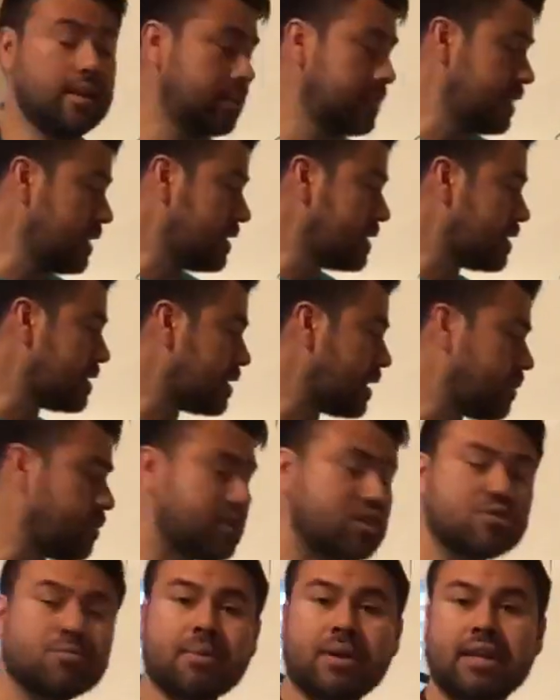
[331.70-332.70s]
this is how
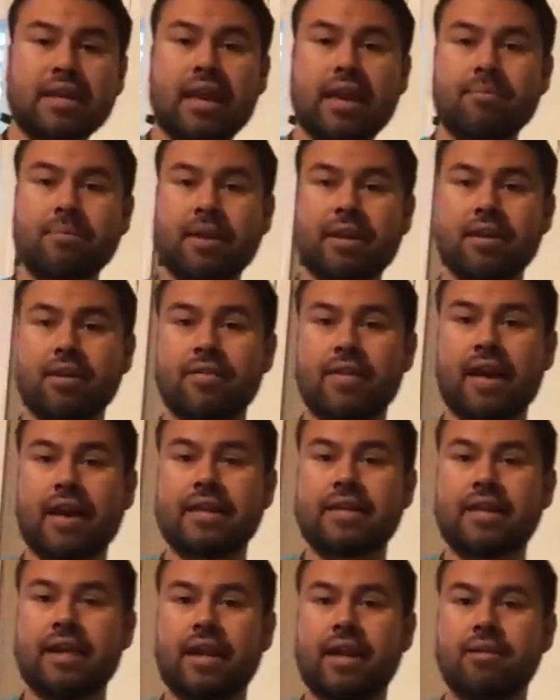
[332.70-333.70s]
much money I made on that
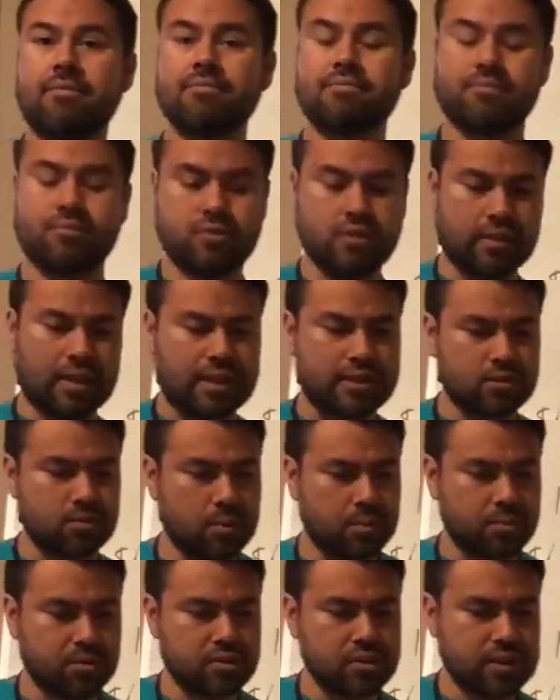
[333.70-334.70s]
day. So that's
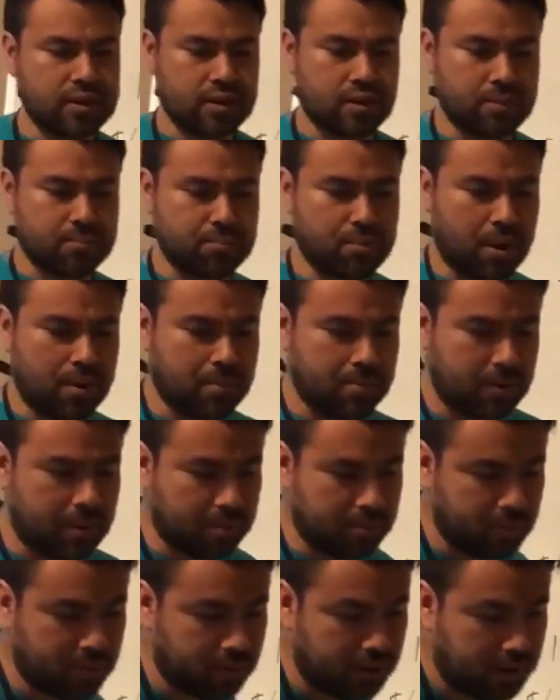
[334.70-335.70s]
what we're saying on problem
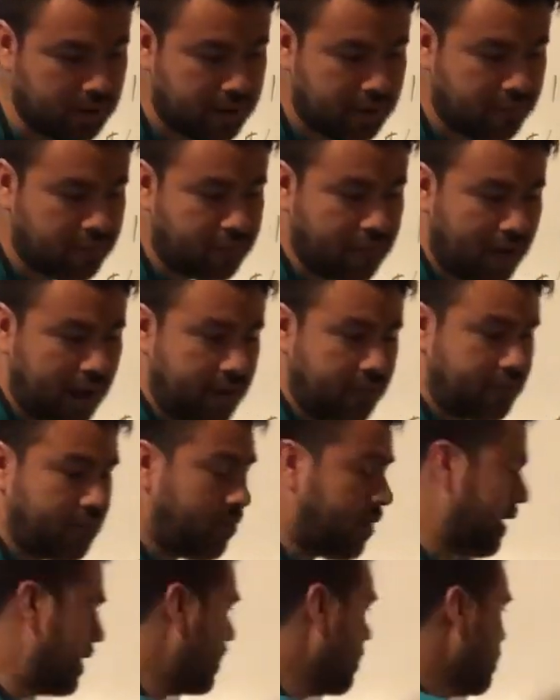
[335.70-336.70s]
number 5. All
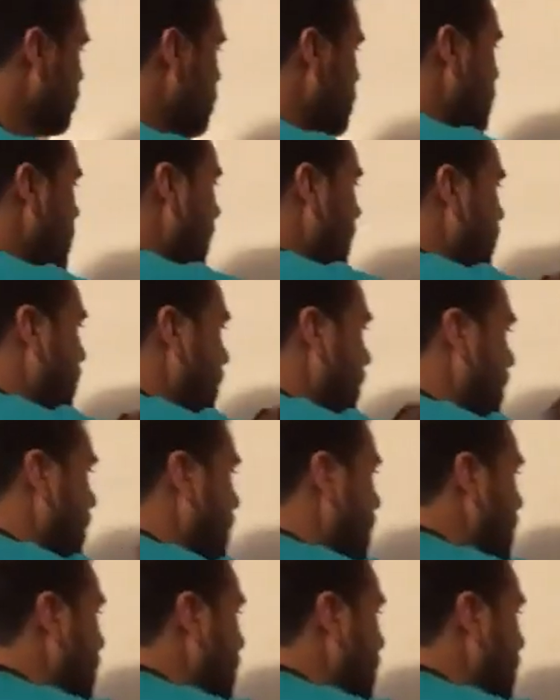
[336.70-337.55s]
right, number 7.